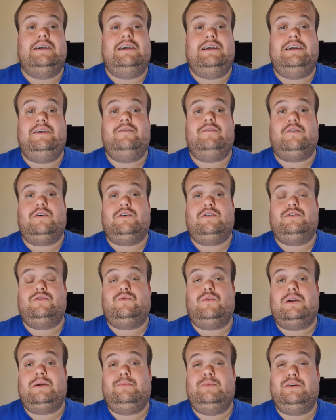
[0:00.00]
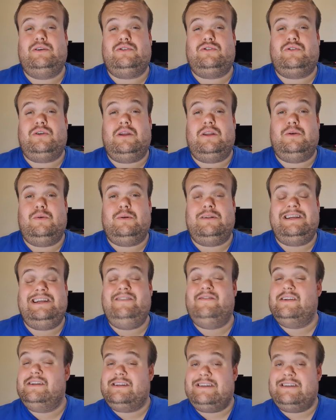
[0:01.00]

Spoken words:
if us Rugby Australia will even